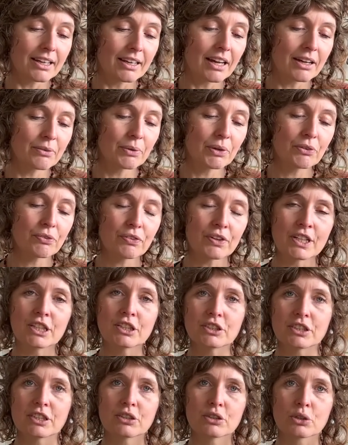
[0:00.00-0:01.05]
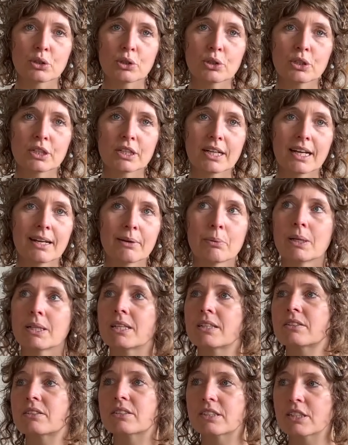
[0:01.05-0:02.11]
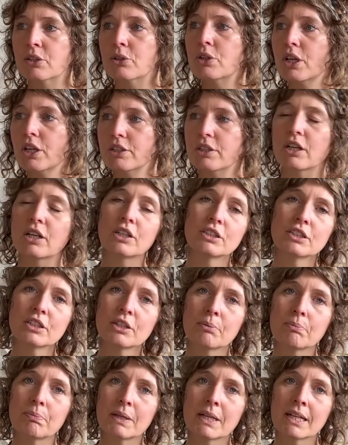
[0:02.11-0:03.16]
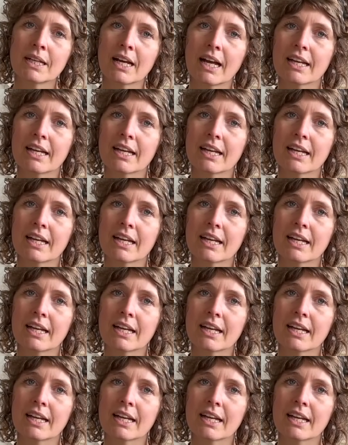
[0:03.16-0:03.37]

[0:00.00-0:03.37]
will finish this sock, and when it's still not hard jumping,